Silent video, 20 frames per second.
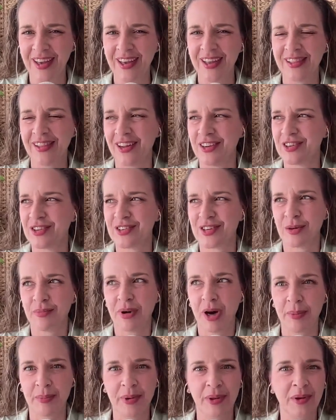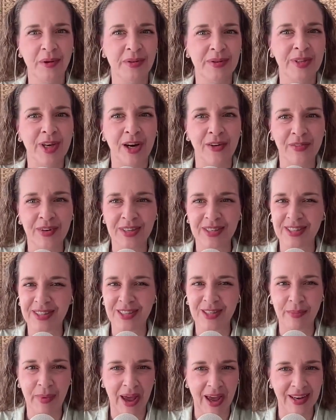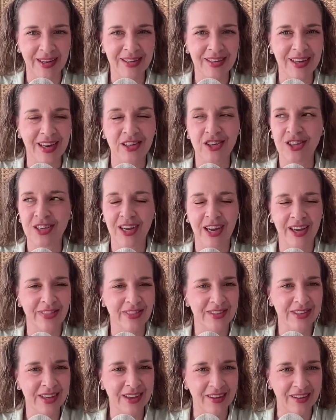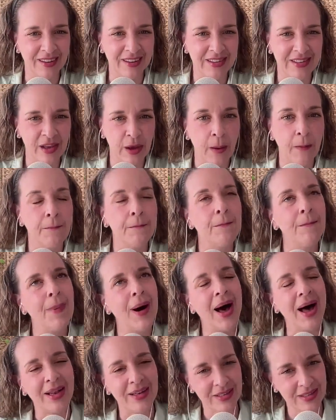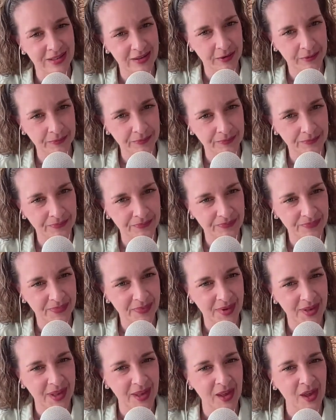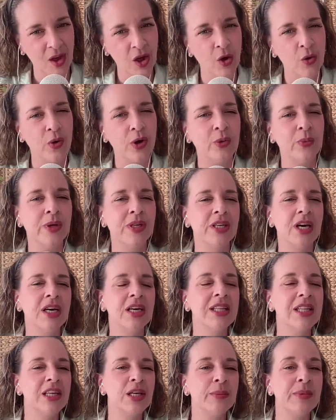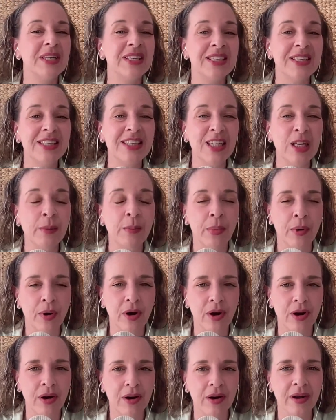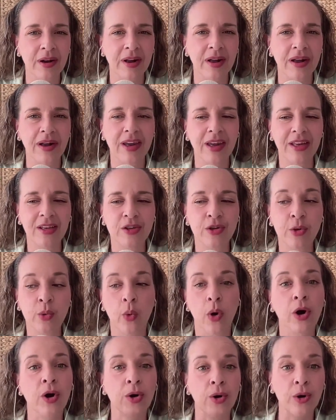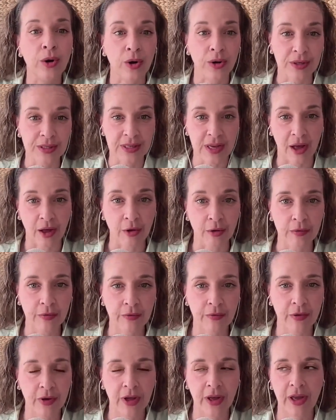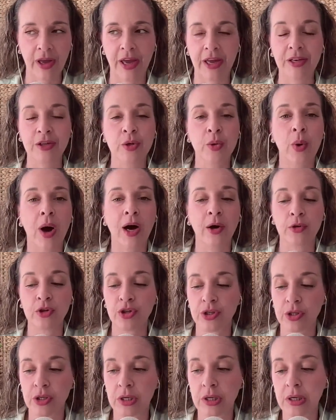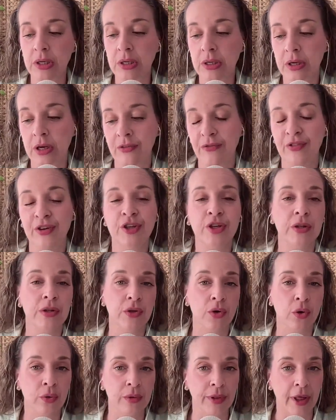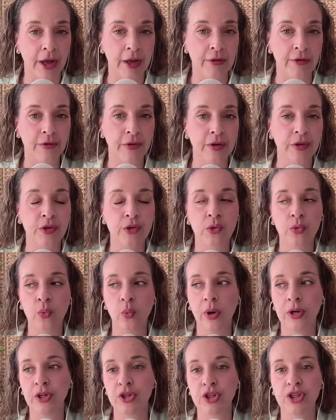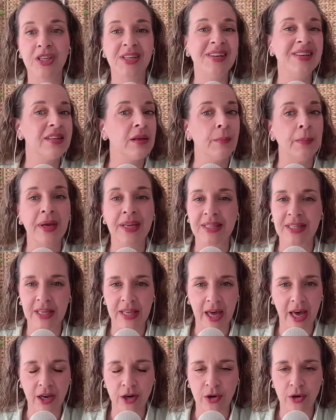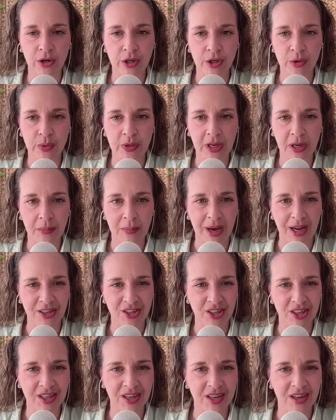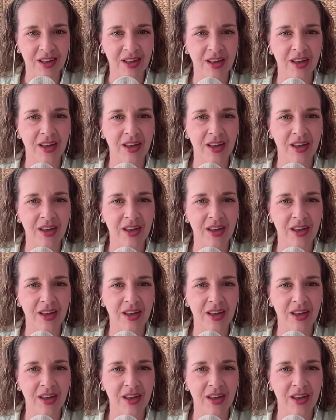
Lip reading: Launches are popular, there's obvious demand, and she had the skills. But when we dug a little bit deeper into herself, into how she envisions her life, into what she's amazing at, her unique magic,